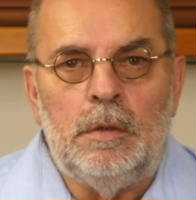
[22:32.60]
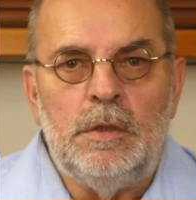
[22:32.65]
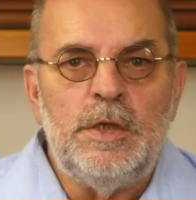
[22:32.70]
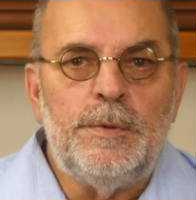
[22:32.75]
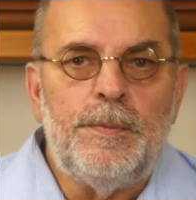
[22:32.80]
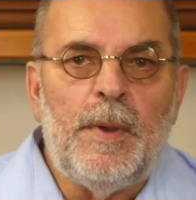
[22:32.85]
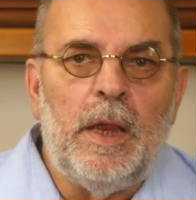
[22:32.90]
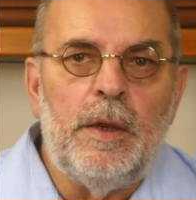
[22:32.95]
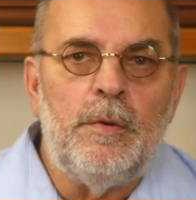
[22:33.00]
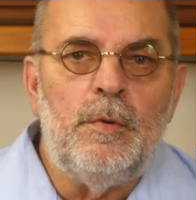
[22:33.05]

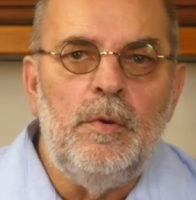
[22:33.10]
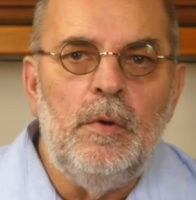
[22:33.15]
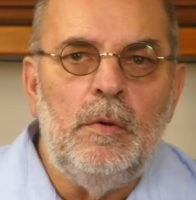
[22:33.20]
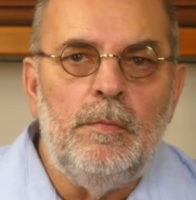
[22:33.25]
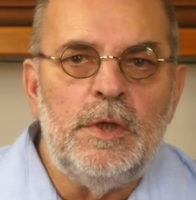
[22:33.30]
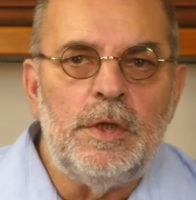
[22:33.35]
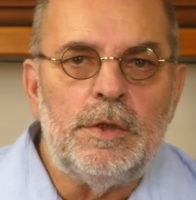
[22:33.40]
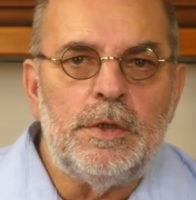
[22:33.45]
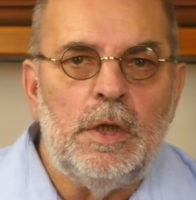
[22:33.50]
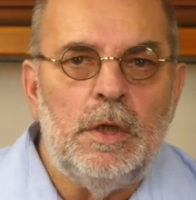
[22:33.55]
Despite
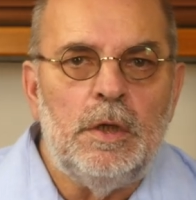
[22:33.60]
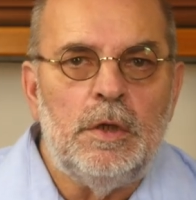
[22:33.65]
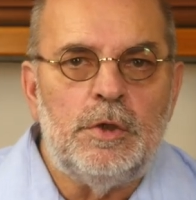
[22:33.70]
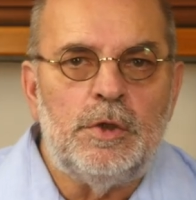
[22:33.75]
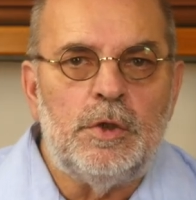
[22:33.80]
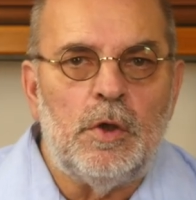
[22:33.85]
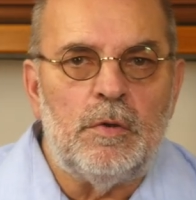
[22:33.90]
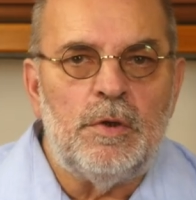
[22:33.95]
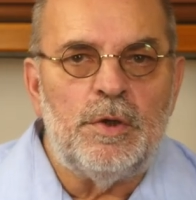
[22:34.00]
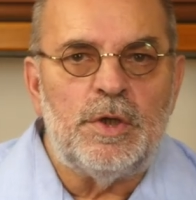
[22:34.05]
rumors,
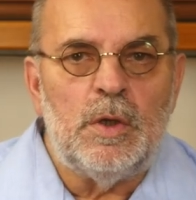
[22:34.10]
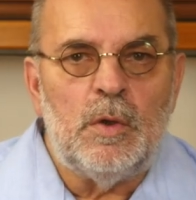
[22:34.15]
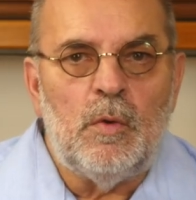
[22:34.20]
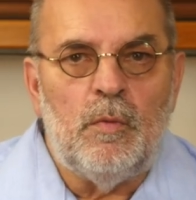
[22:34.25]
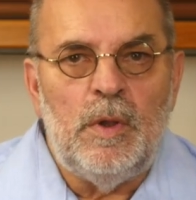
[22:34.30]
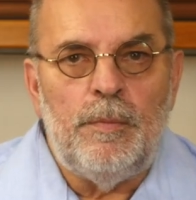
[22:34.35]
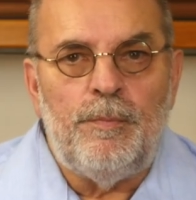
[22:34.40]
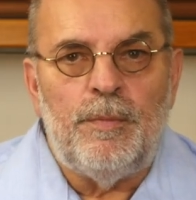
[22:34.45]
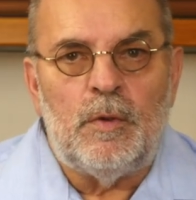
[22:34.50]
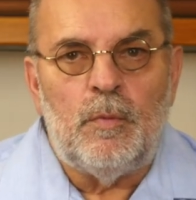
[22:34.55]
Sonos
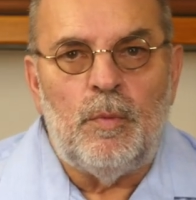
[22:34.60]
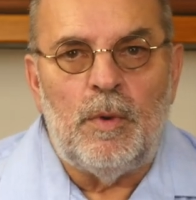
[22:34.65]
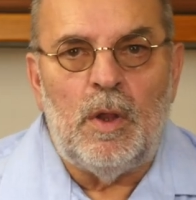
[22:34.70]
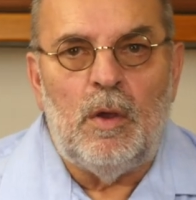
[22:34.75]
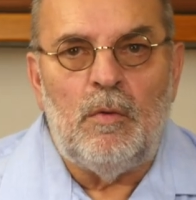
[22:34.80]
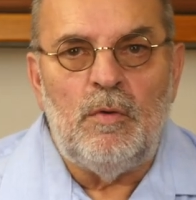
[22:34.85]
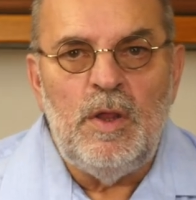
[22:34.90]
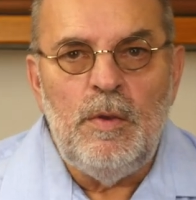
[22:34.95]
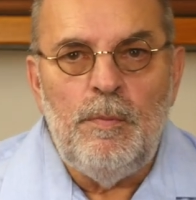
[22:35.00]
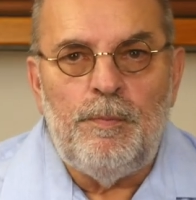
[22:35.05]
equipment will
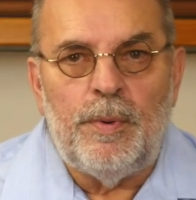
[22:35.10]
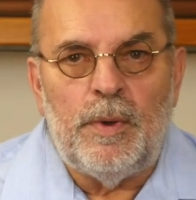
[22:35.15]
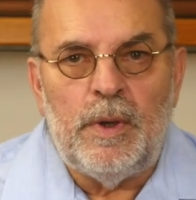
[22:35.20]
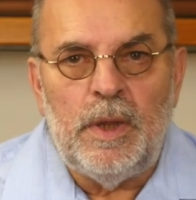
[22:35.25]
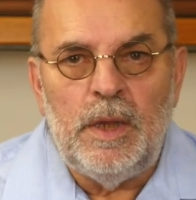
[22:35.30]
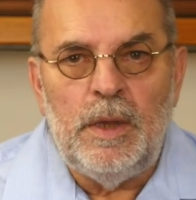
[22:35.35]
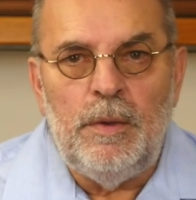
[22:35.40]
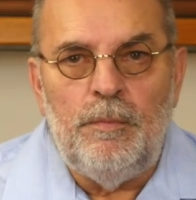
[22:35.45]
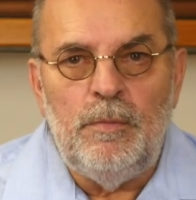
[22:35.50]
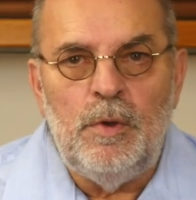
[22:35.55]
only
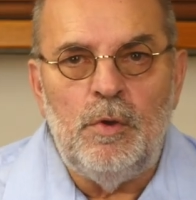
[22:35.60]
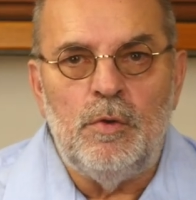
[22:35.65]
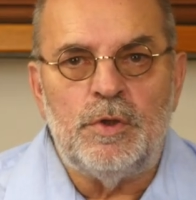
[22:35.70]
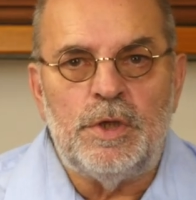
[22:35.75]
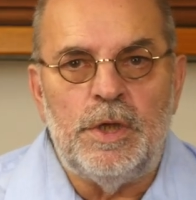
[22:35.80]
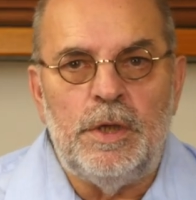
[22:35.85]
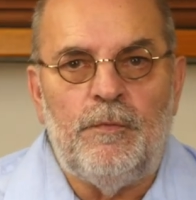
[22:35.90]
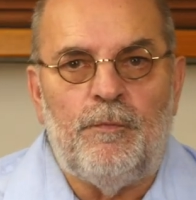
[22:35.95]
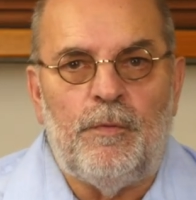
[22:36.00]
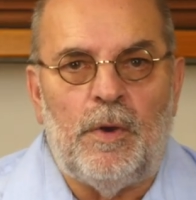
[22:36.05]
play
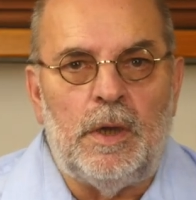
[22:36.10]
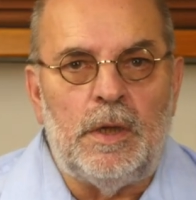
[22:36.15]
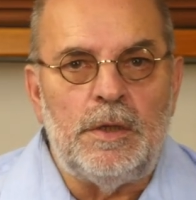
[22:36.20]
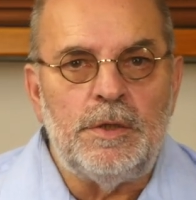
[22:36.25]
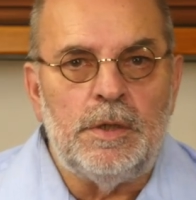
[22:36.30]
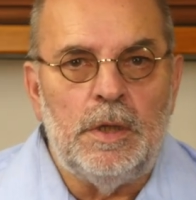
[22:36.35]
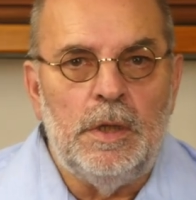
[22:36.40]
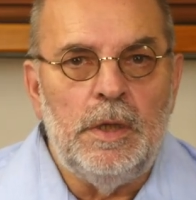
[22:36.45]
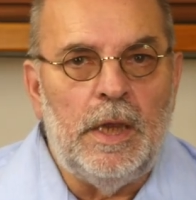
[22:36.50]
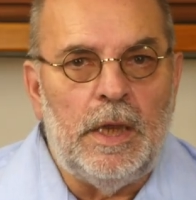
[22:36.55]
music
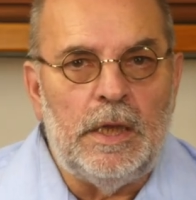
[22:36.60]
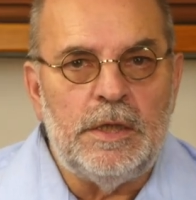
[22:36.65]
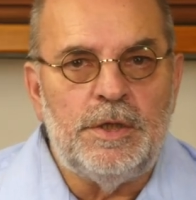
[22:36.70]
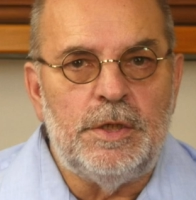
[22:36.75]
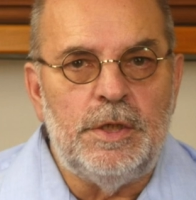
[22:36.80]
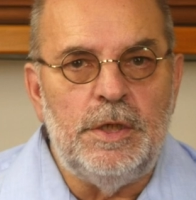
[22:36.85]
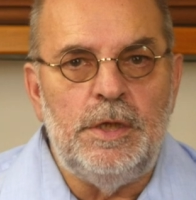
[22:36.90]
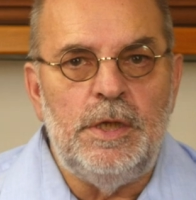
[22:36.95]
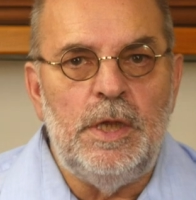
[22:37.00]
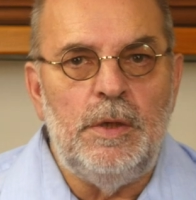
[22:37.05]
files at
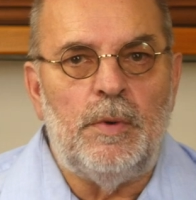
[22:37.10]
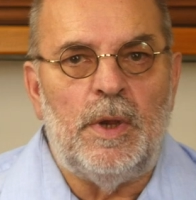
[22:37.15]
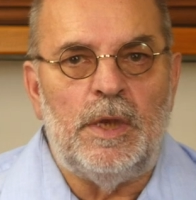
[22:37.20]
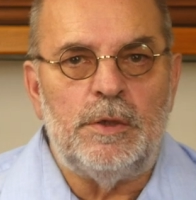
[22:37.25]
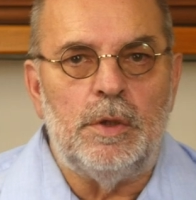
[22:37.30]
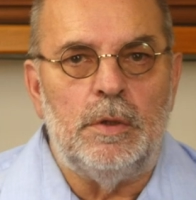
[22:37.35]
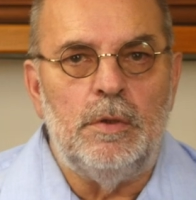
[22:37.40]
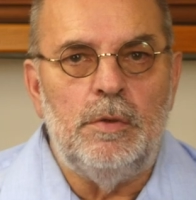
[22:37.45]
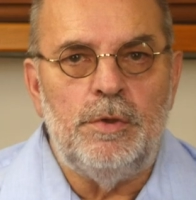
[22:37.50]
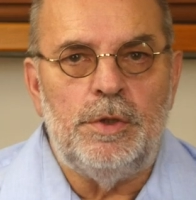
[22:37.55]
CD
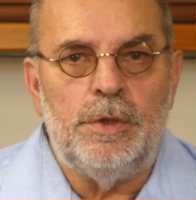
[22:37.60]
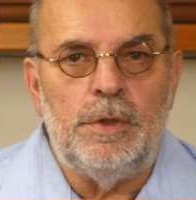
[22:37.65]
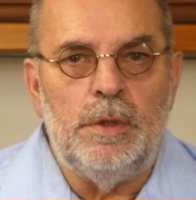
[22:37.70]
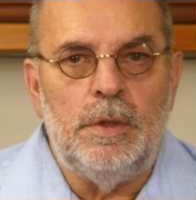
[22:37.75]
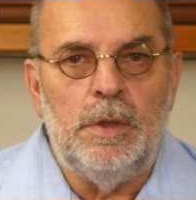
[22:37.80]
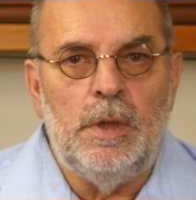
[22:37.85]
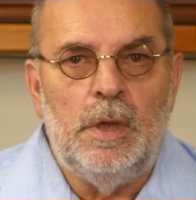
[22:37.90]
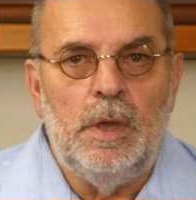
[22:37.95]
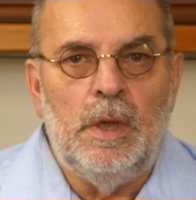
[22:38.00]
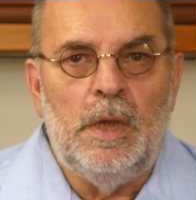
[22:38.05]

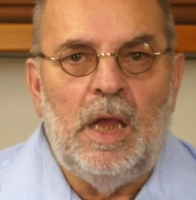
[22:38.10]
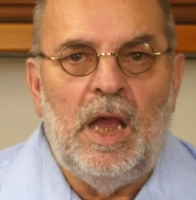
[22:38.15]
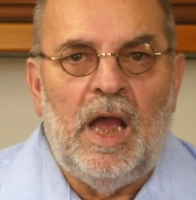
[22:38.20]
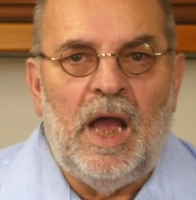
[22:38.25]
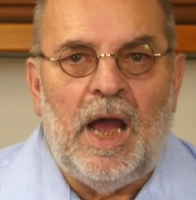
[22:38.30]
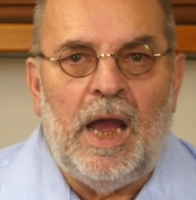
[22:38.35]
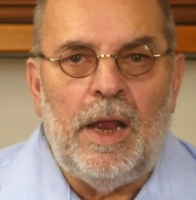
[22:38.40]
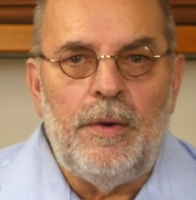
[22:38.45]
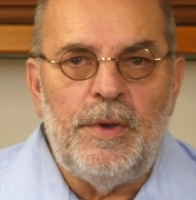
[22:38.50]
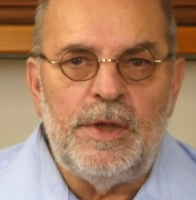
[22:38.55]
resolution.
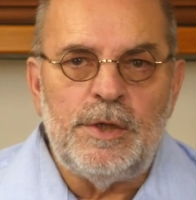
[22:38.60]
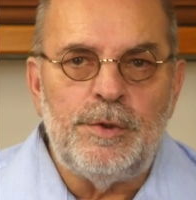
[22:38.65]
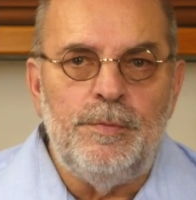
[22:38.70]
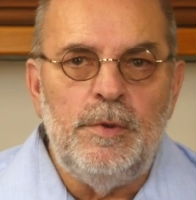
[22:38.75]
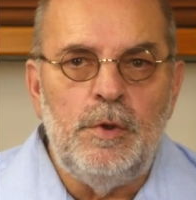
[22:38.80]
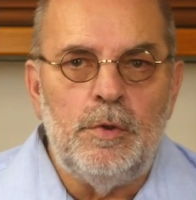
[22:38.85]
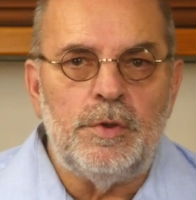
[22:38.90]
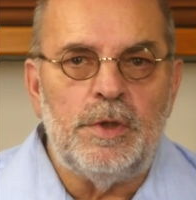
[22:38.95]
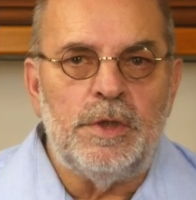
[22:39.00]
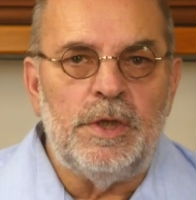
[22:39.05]
High-res
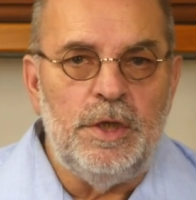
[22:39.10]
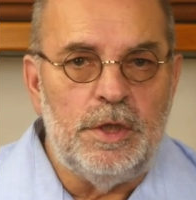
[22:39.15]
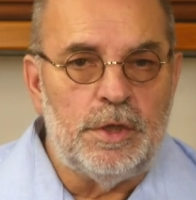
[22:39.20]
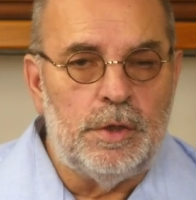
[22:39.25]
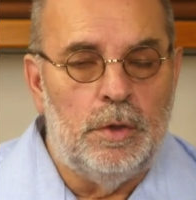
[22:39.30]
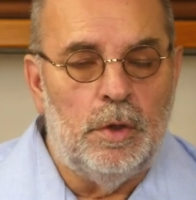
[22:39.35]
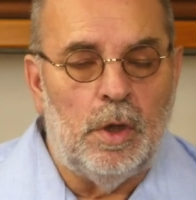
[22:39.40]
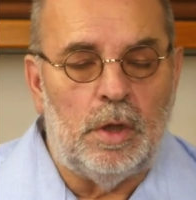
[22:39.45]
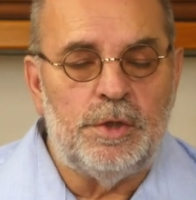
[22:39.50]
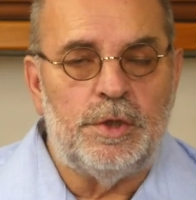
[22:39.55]
music
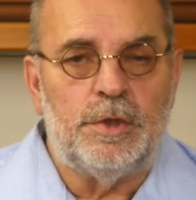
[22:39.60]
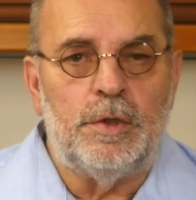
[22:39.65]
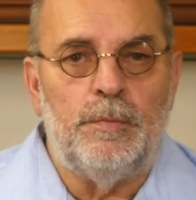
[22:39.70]
is not